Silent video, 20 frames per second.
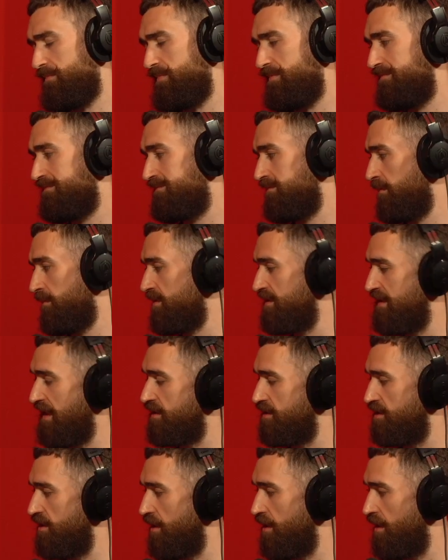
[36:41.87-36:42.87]
it was
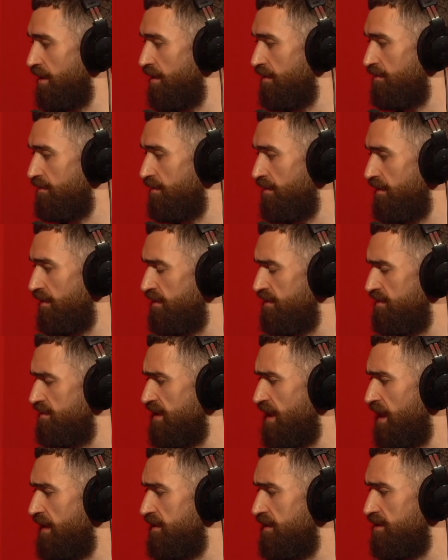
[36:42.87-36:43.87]
last year, or the
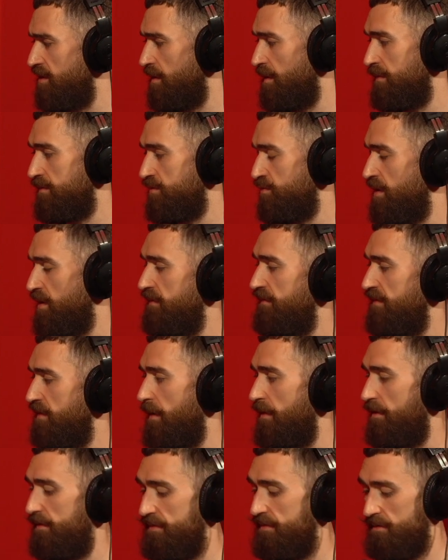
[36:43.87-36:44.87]
start of this year when I was training for the
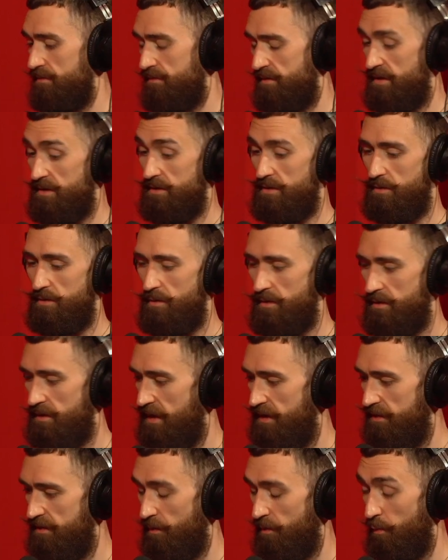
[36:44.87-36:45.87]
marathon, didn't do it in
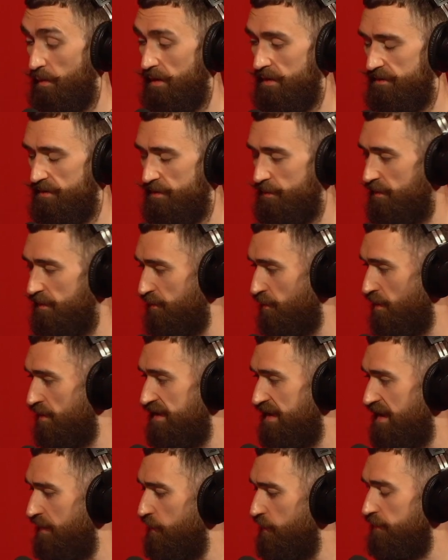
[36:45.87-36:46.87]
the end, and will do
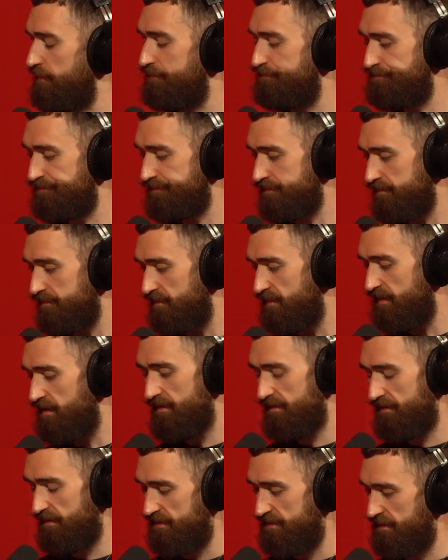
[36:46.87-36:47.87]
one day, but
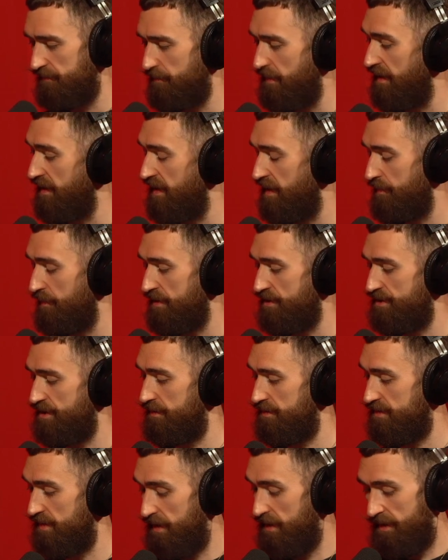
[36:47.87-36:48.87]
because of my hip
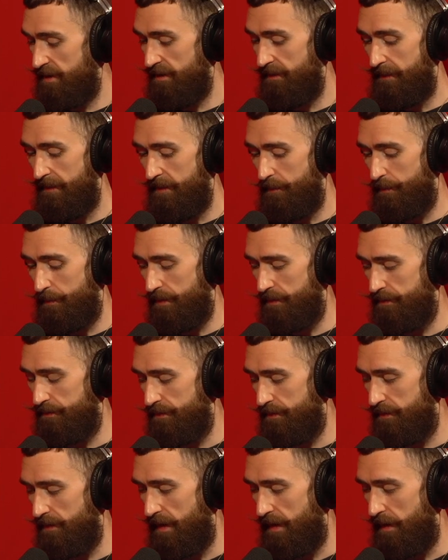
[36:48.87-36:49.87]
issues. But
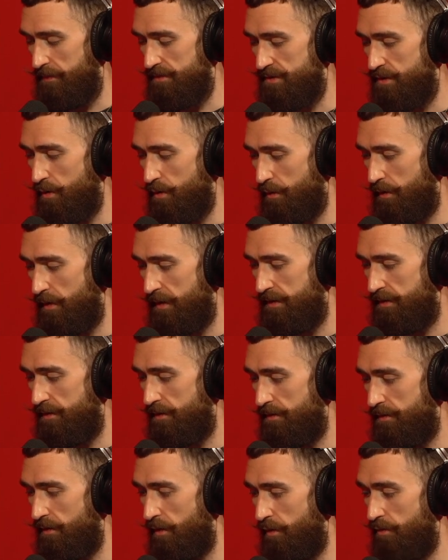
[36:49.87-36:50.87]
I was
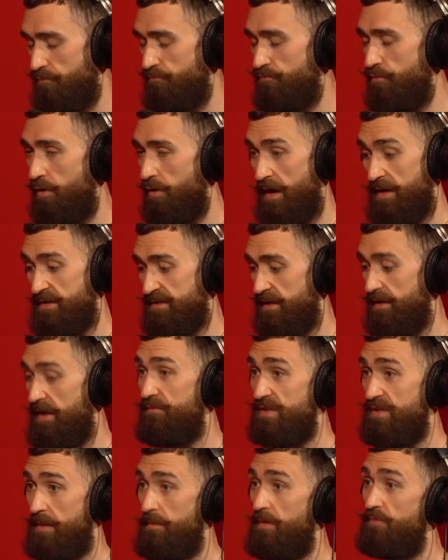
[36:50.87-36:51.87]
going on a run. I said
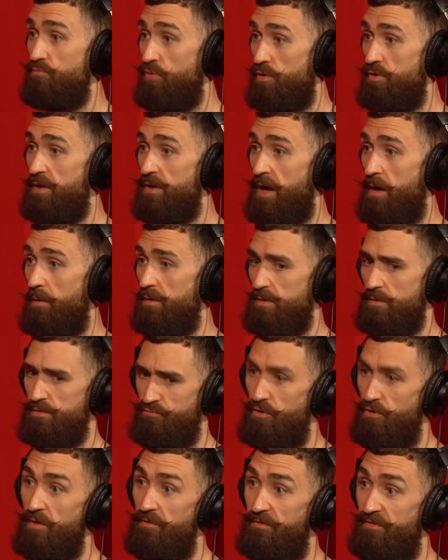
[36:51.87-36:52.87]
every time I run now, because I
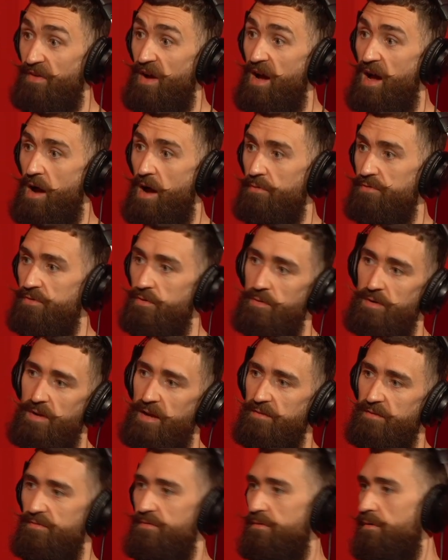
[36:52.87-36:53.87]
was running far, I was doing
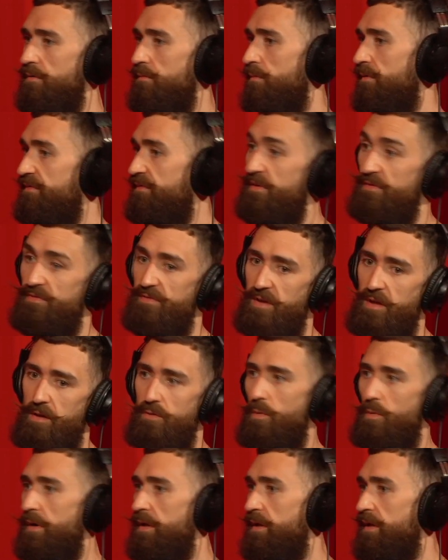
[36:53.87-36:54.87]

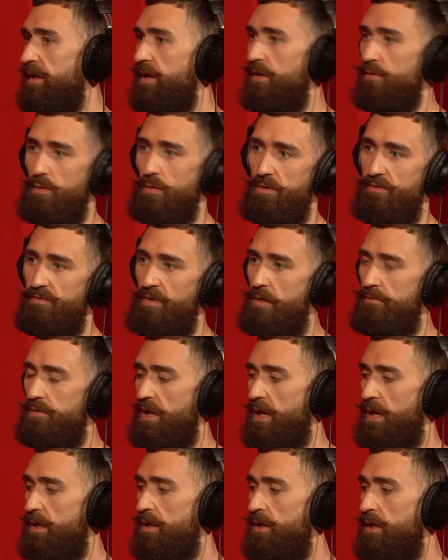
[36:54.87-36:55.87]
15, 20k,
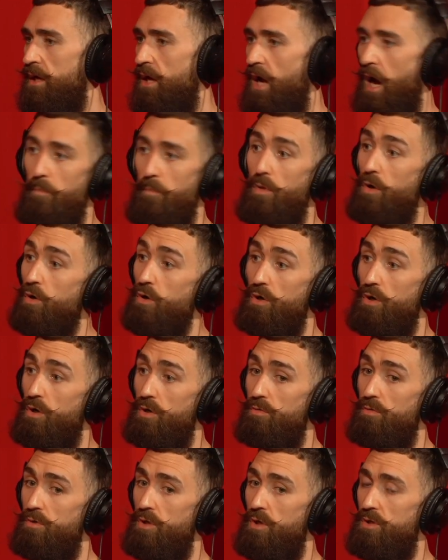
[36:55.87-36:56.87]
25k. I'm not going
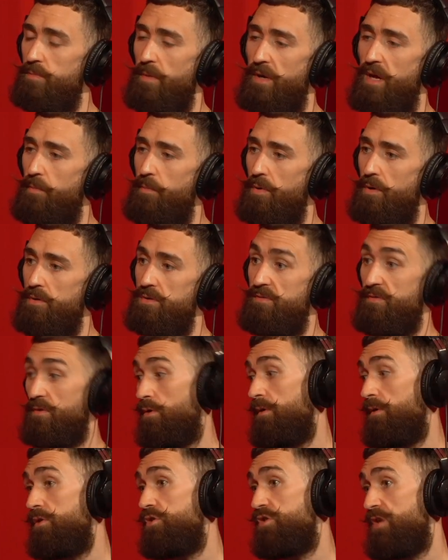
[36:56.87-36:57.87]
to use my AirPods. If I
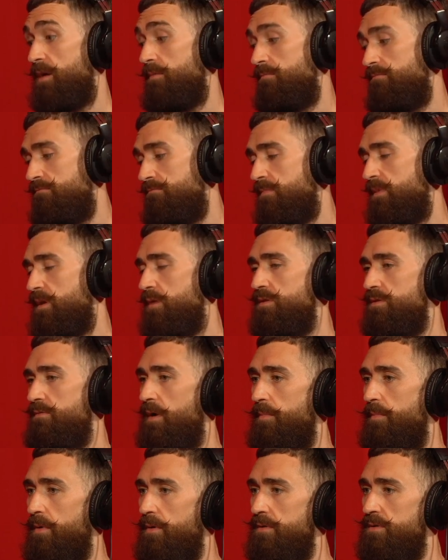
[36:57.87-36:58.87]
go to the gym, use
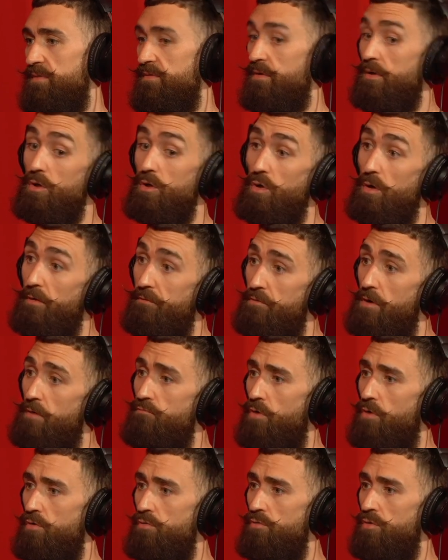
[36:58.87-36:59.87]
your AirPods. If you're going to go for a
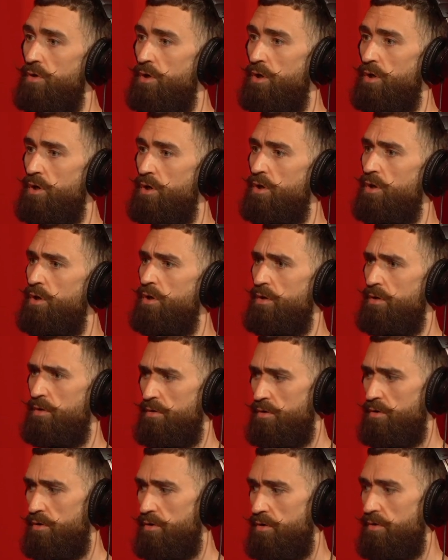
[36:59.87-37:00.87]
run,
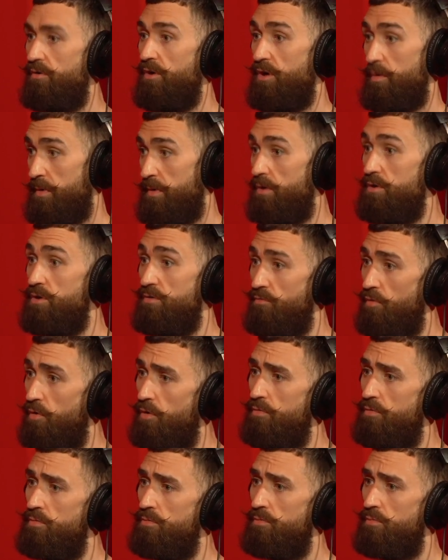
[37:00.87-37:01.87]
you've got to be on your
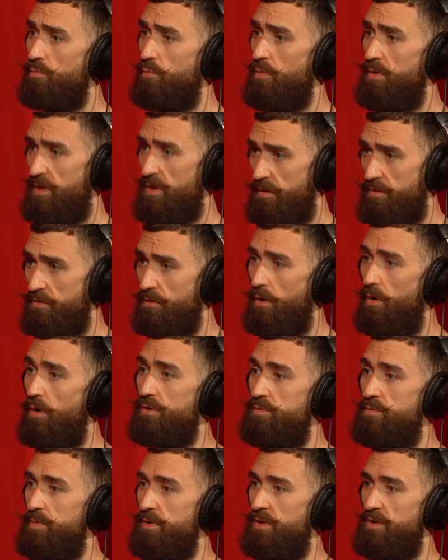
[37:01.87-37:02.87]
own with your
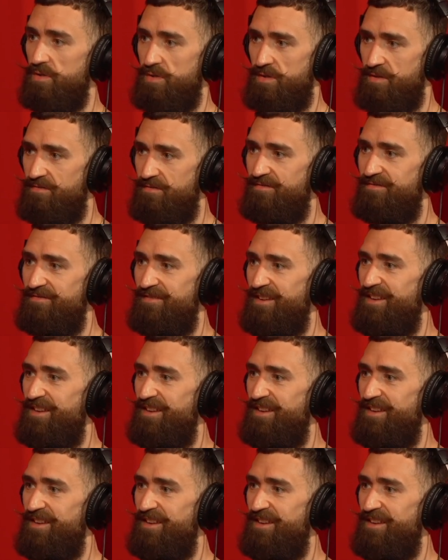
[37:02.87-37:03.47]
thoughts, because